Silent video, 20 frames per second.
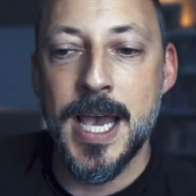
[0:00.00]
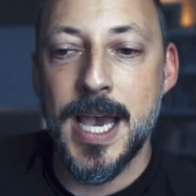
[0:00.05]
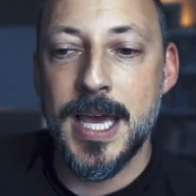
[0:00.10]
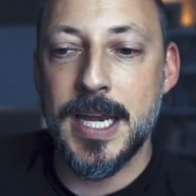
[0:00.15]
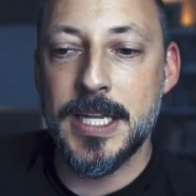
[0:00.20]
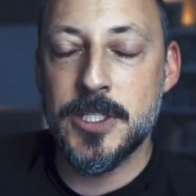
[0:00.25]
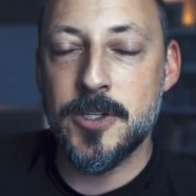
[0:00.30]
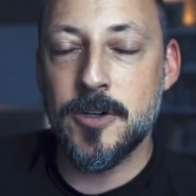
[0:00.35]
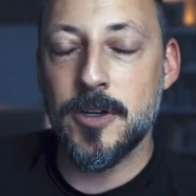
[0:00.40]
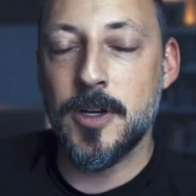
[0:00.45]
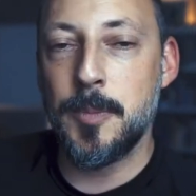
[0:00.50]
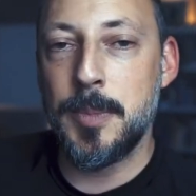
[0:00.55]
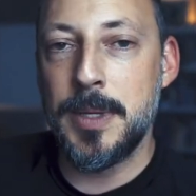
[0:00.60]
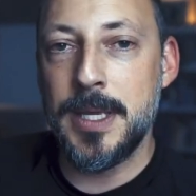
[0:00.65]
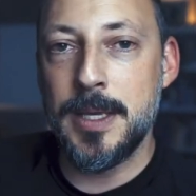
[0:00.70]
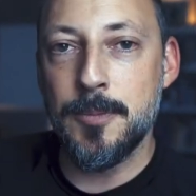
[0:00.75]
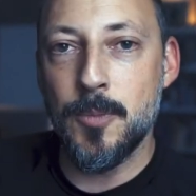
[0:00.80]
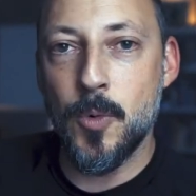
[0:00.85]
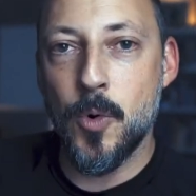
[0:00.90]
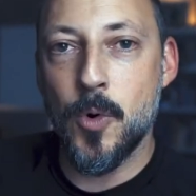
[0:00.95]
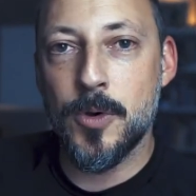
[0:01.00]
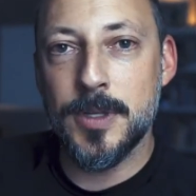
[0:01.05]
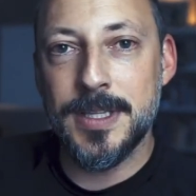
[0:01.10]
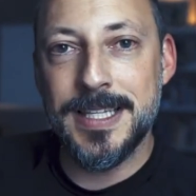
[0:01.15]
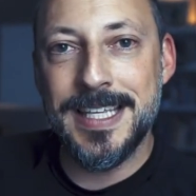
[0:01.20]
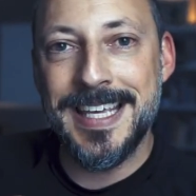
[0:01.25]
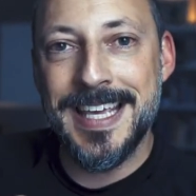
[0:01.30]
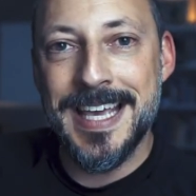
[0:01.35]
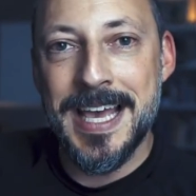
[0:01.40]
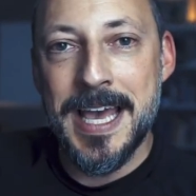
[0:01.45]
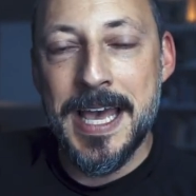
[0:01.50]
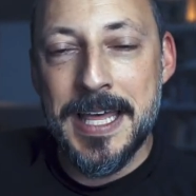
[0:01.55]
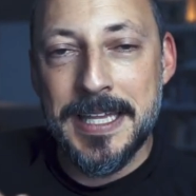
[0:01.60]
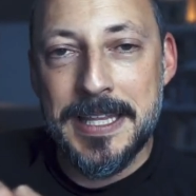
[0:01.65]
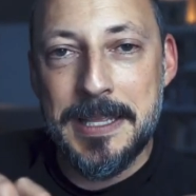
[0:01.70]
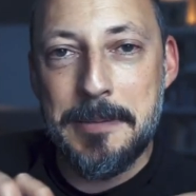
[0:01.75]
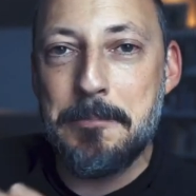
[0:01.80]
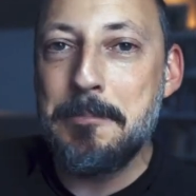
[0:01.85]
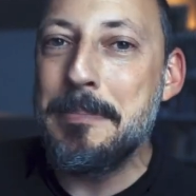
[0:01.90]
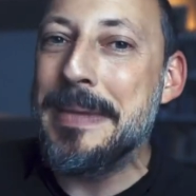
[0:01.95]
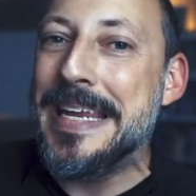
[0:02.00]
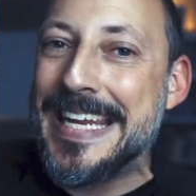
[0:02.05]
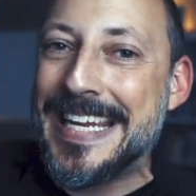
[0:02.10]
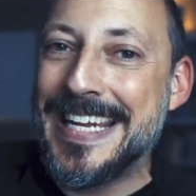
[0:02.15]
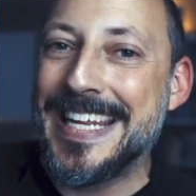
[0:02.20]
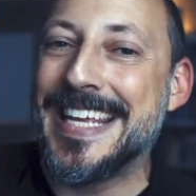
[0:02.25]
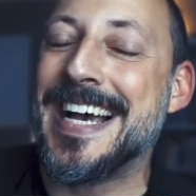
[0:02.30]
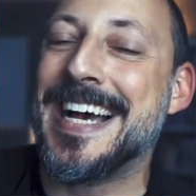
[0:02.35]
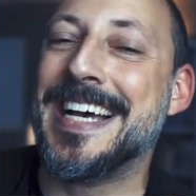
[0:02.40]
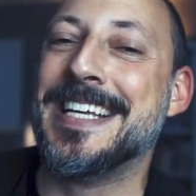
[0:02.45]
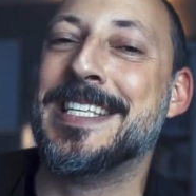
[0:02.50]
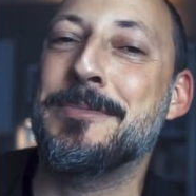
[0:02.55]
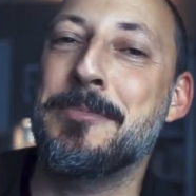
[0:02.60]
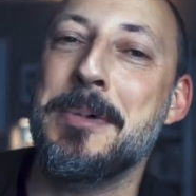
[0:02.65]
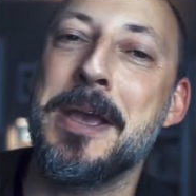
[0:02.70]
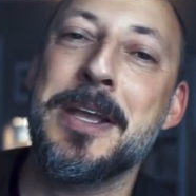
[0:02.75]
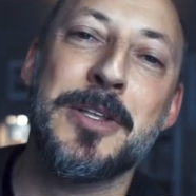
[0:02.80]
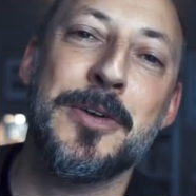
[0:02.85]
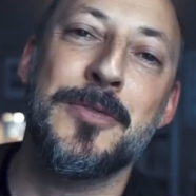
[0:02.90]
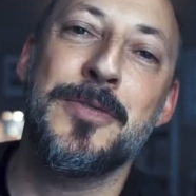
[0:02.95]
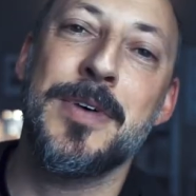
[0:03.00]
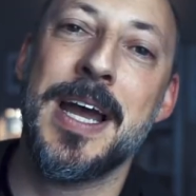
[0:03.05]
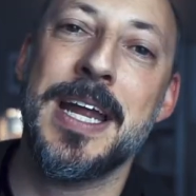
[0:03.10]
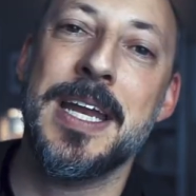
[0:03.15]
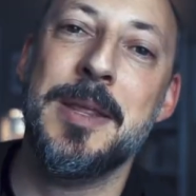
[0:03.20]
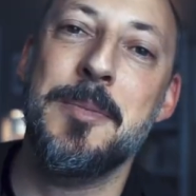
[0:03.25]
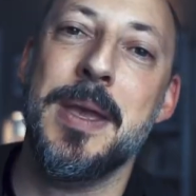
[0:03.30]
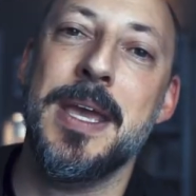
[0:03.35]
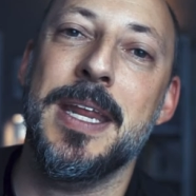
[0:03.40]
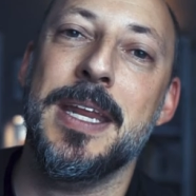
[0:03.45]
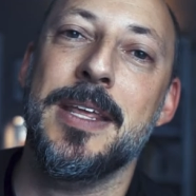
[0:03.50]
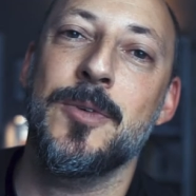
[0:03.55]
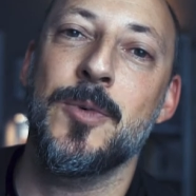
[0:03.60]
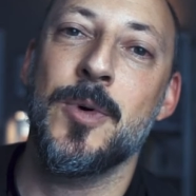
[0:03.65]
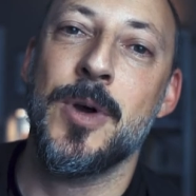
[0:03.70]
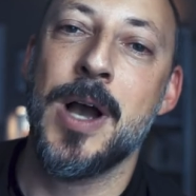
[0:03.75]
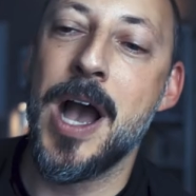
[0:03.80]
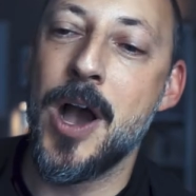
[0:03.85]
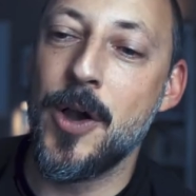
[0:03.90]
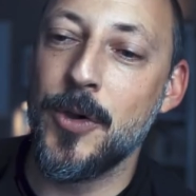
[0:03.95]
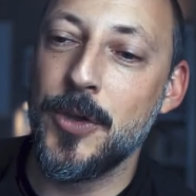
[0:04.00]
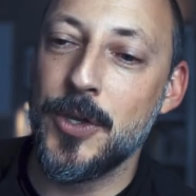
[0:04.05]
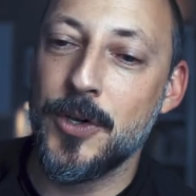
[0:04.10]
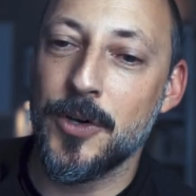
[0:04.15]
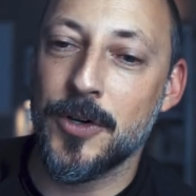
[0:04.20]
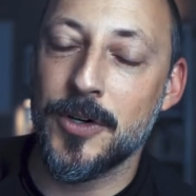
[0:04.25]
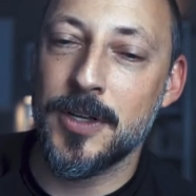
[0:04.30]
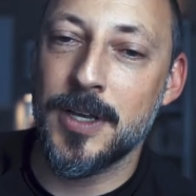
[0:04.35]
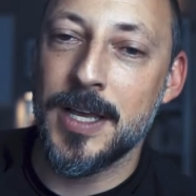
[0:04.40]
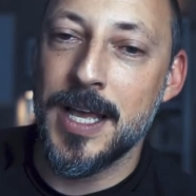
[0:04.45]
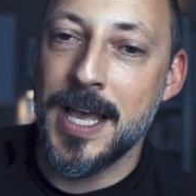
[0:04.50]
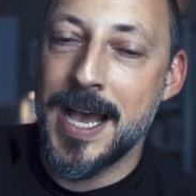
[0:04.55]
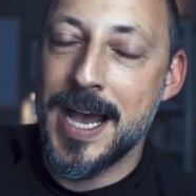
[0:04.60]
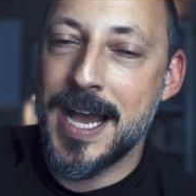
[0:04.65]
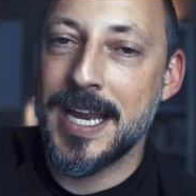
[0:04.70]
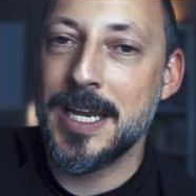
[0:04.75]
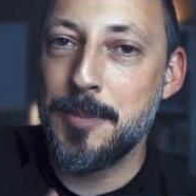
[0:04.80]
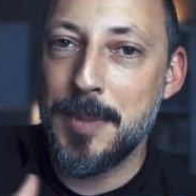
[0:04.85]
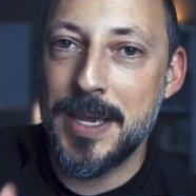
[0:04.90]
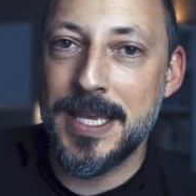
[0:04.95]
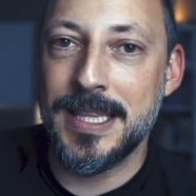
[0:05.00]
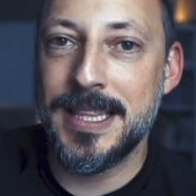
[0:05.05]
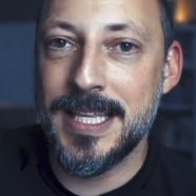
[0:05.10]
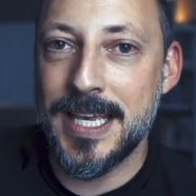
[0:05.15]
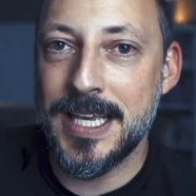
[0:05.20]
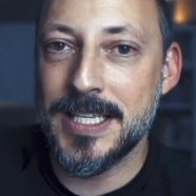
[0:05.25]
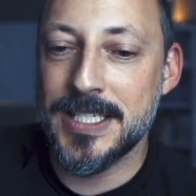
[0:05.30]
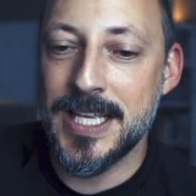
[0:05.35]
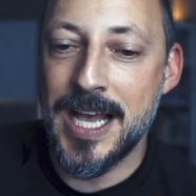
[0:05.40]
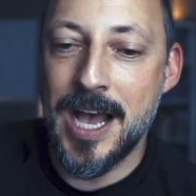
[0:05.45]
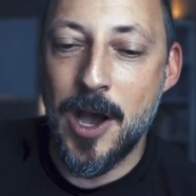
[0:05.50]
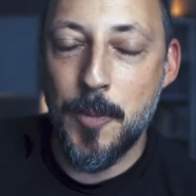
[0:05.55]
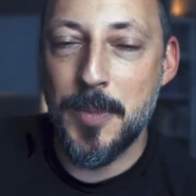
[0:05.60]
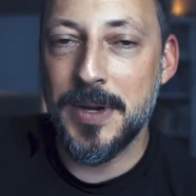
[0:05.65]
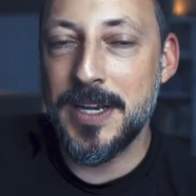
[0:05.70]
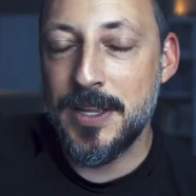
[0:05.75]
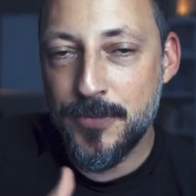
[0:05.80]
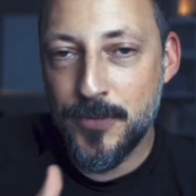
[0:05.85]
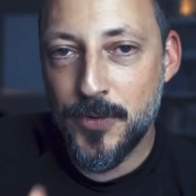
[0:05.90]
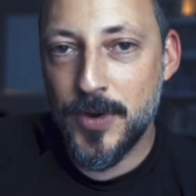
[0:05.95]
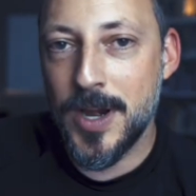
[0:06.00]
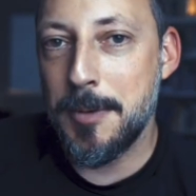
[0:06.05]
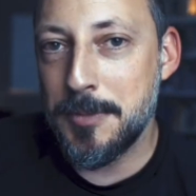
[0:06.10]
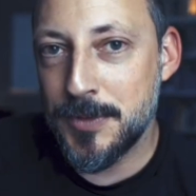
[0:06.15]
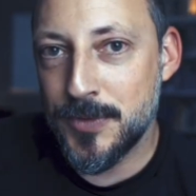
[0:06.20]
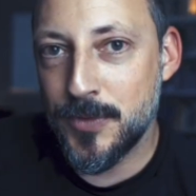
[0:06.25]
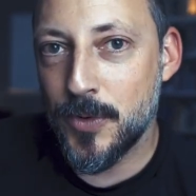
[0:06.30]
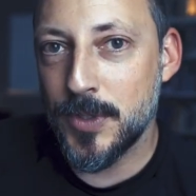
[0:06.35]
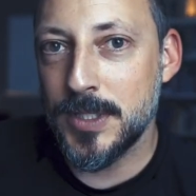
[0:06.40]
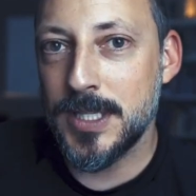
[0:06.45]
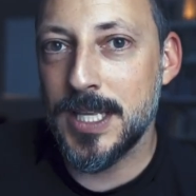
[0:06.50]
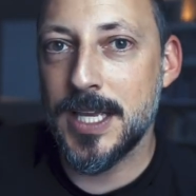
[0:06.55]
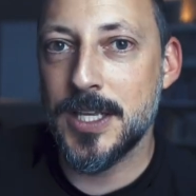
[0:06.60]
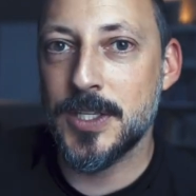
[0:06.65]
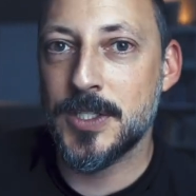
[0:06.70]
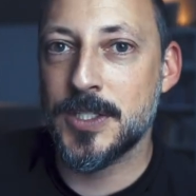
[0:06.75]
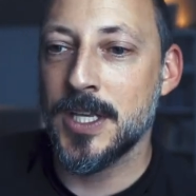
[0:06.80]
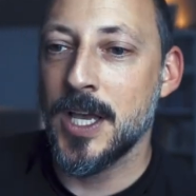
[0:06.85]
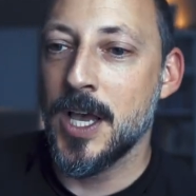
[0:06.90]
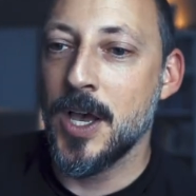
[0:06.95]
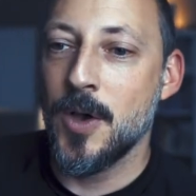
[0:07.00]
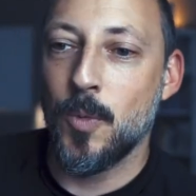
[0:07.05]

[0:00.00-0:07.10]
And it's gonna be more the meaty aspect of animating. How are you gonna animate this? How many frames for this?